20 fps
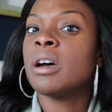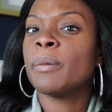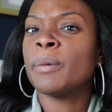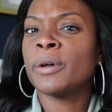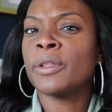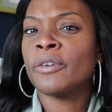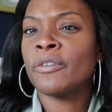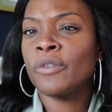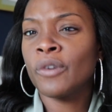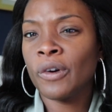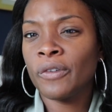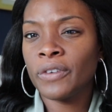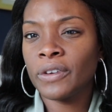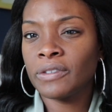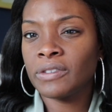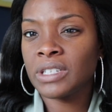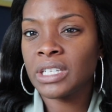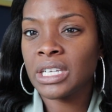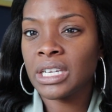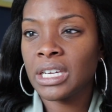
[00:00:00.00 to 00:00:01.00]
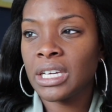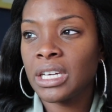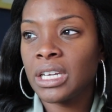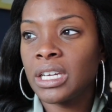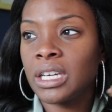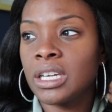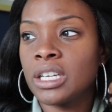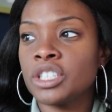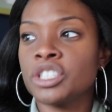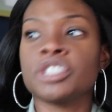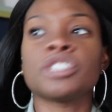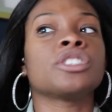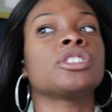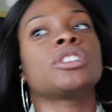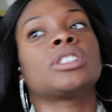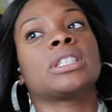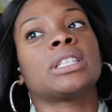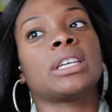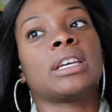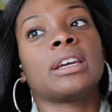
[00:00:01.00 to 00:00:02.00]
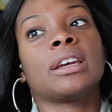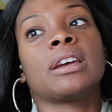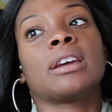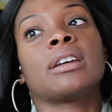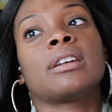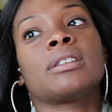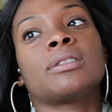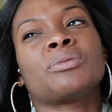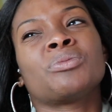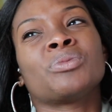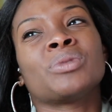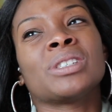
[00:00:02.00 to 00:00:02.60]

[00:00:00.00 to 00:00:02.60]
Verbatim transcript: Well, the 450 she said